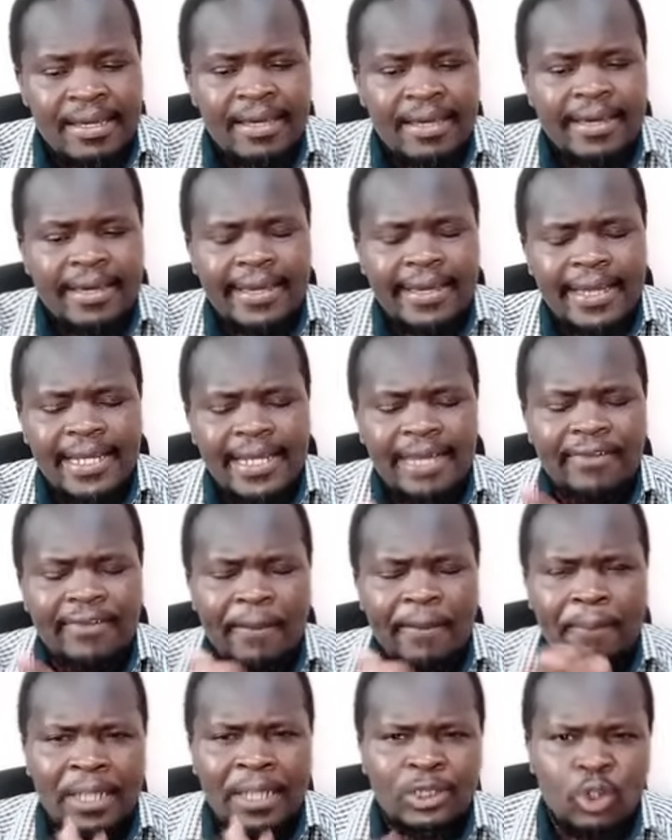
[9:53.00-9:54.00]
Any other
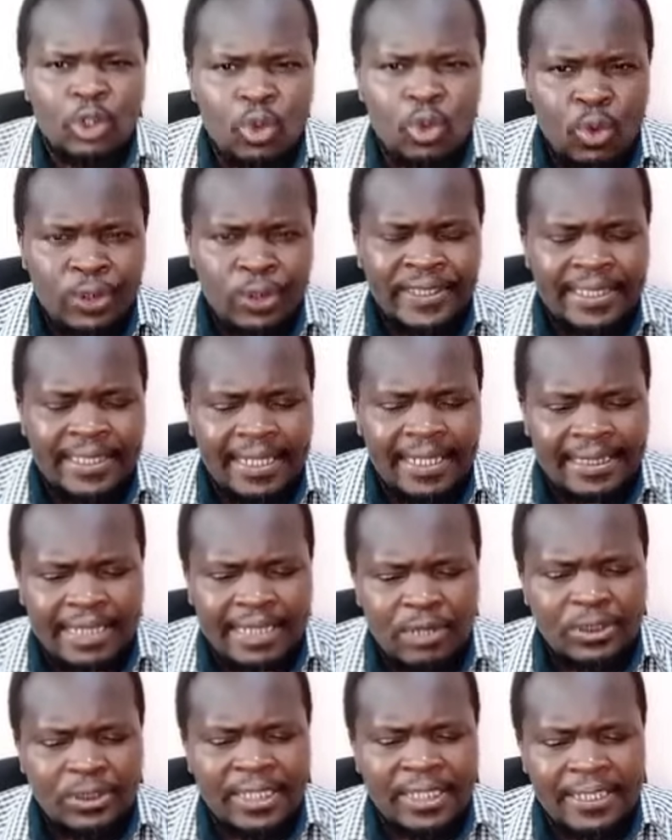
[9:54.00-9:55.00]
person watching us
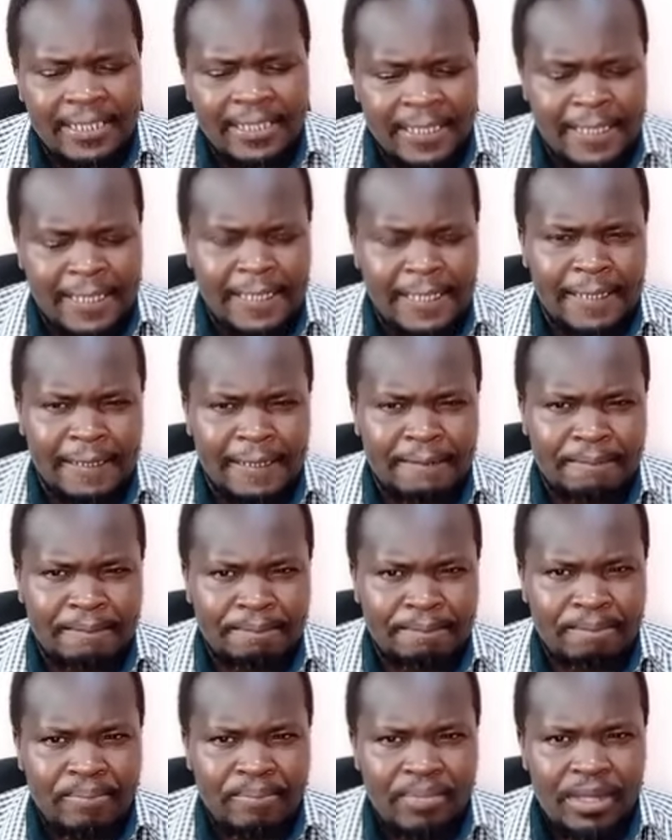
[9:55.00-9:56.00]
outside Kenya,
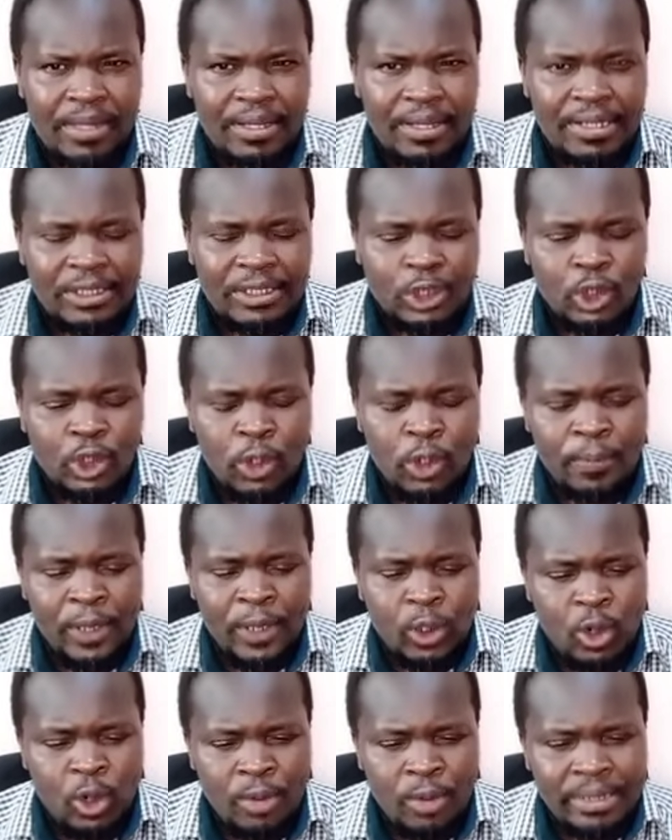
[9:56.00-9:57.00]
drop a
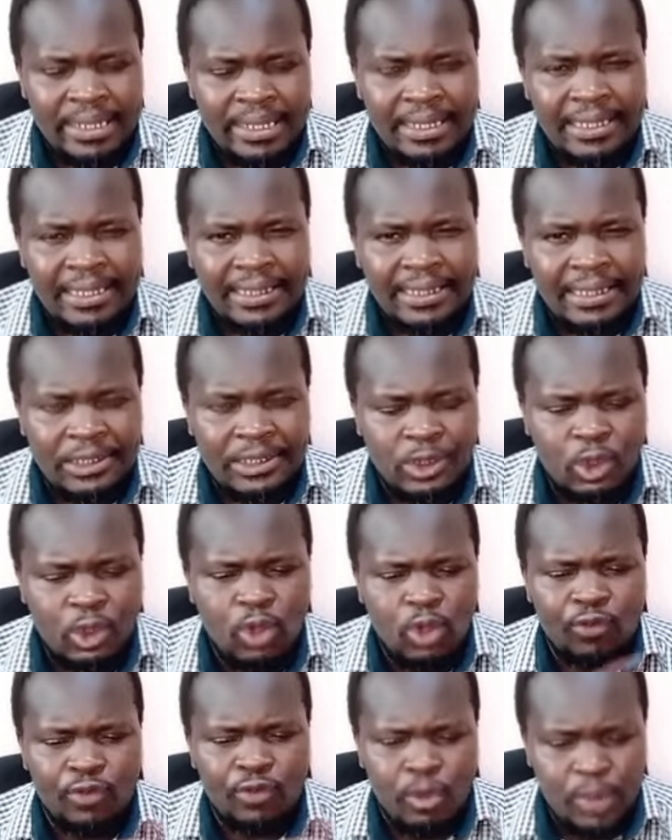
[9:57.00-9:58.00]
comment, let us
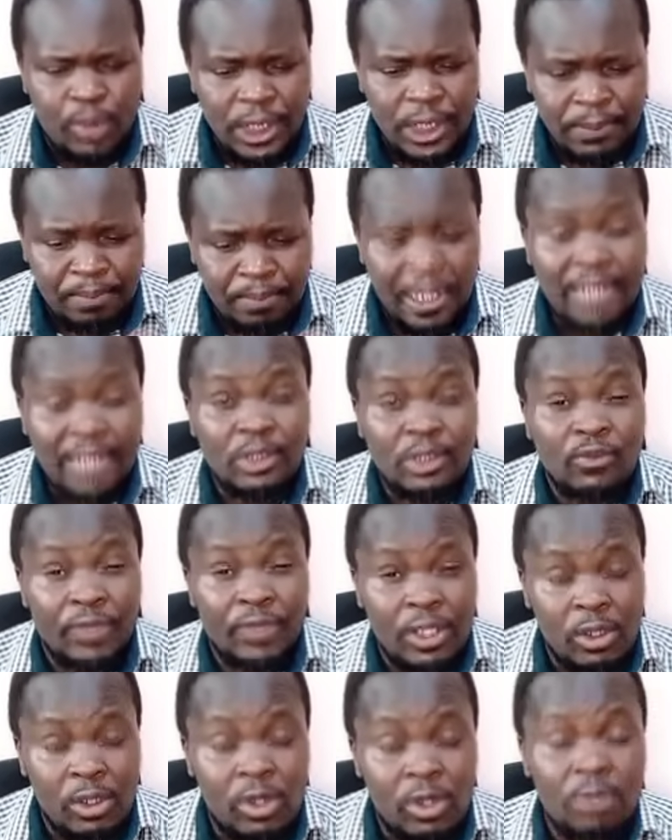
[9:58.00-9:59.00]
know from which part of the
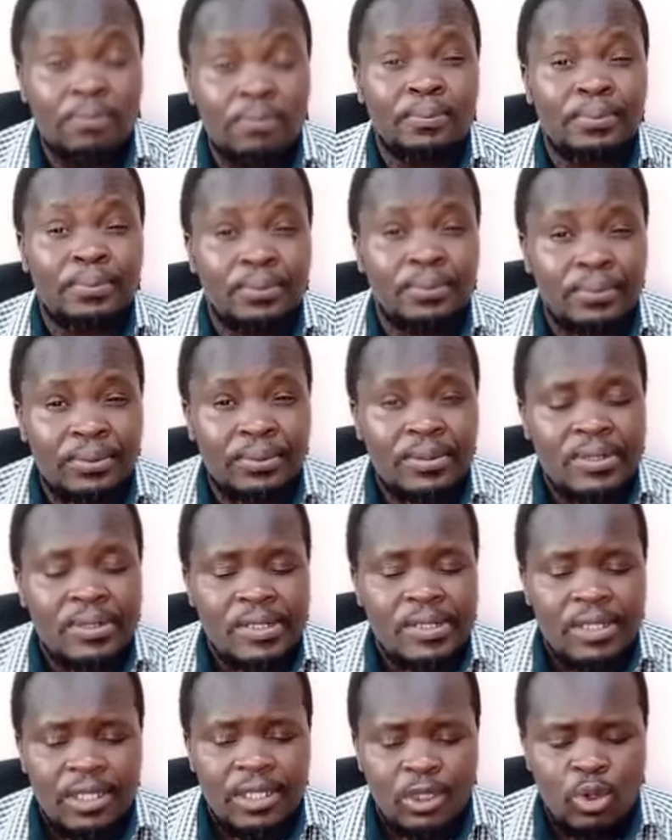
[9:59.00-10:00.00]
globe
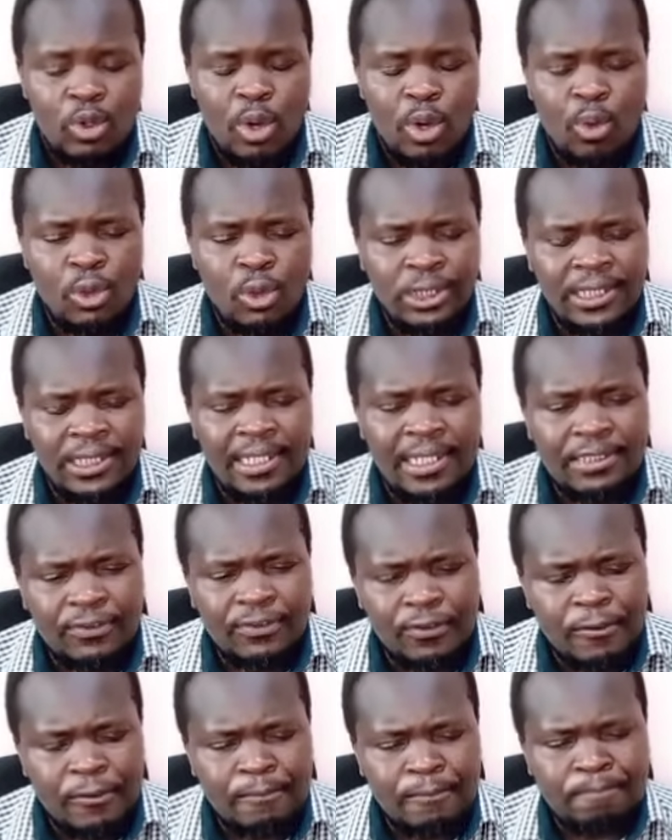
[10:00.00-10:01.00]
you are watching us
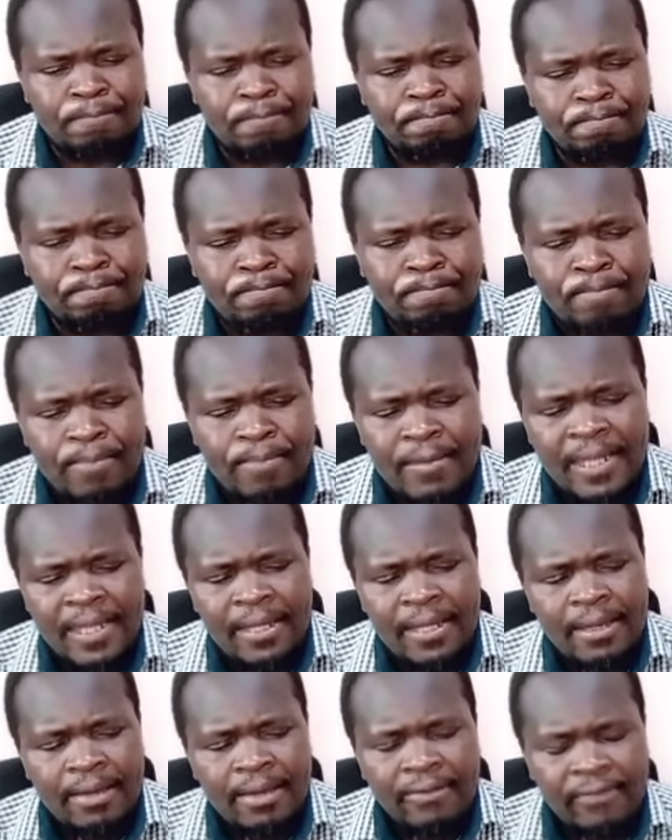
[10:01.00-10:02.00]
from.
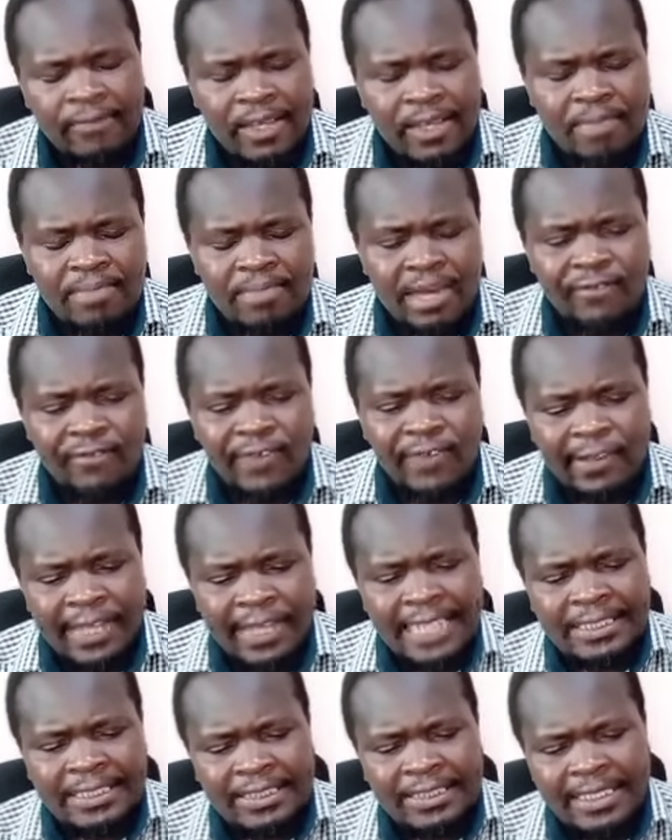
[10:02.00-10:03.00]
The mere fact
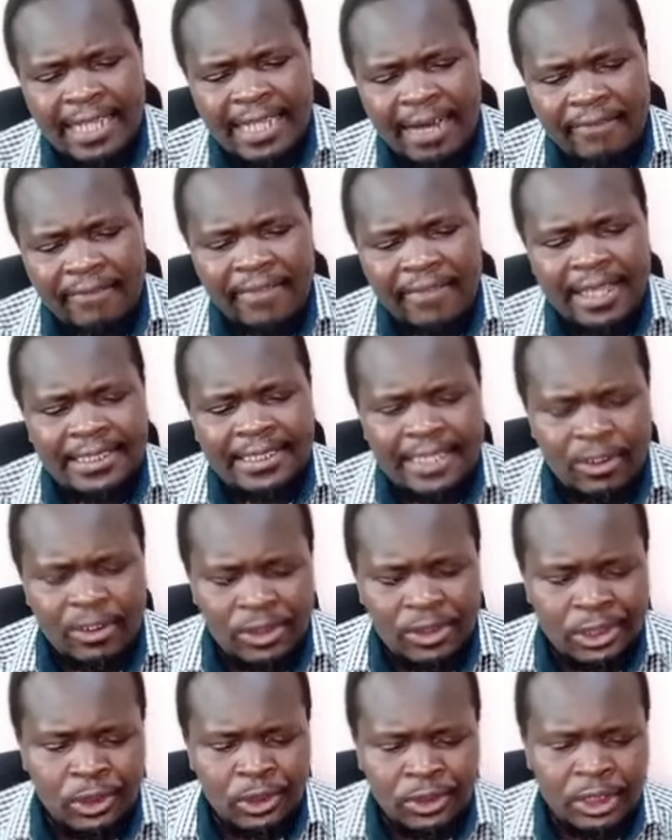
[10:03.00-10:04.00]
that Rigathi has now
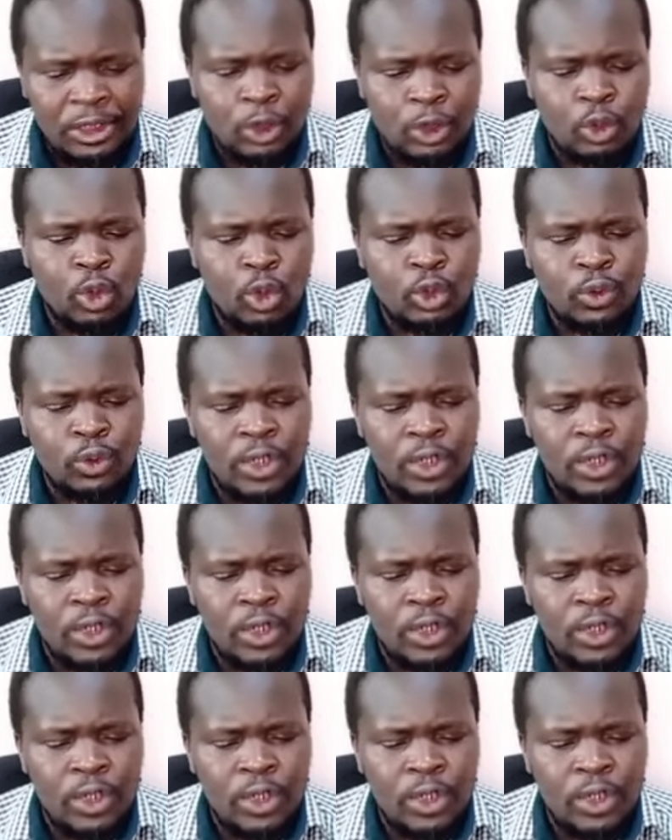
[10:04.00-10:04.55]
resorted to go to the